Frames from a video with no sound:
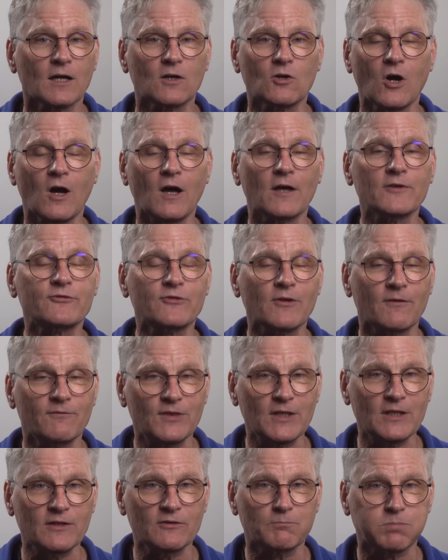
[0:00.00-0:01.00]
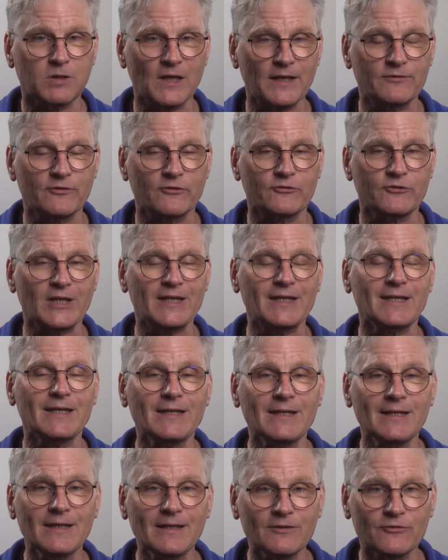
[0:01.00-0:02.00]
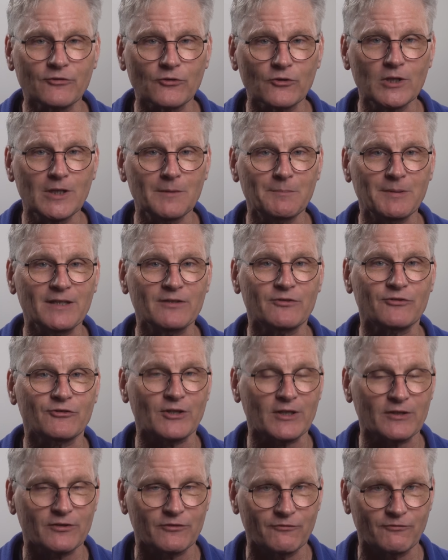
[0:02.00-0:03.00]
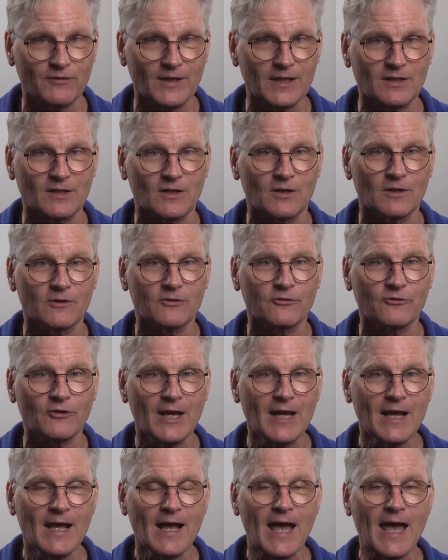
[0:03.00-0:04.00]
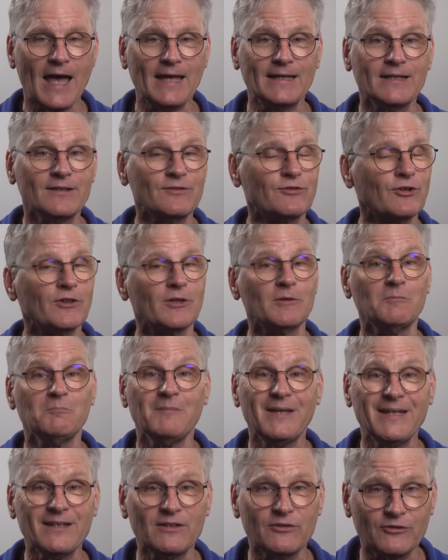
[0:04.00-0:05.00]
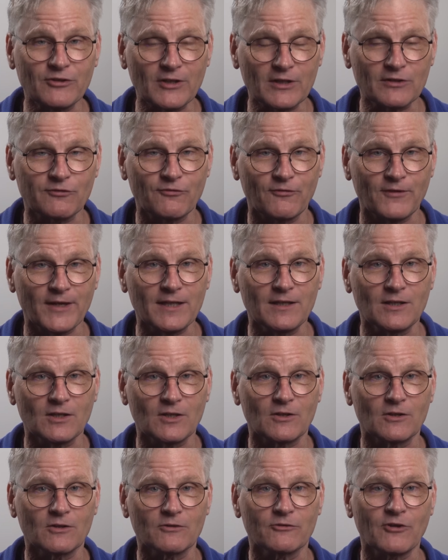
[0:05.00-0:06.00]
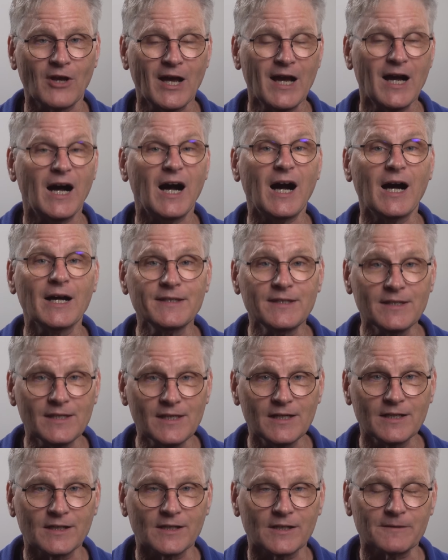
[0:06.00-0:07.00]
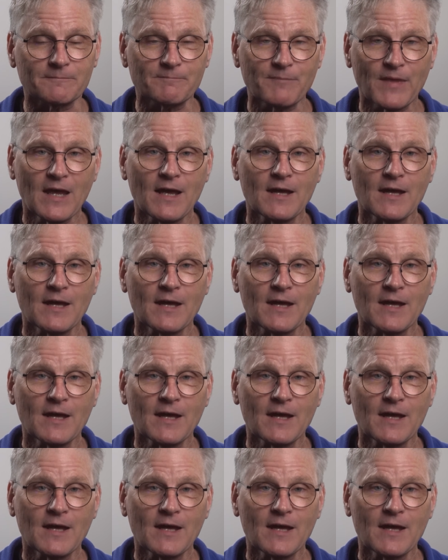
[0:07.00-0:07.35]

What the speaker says: cost of these places can easily be six figures and into the mid six figures a year.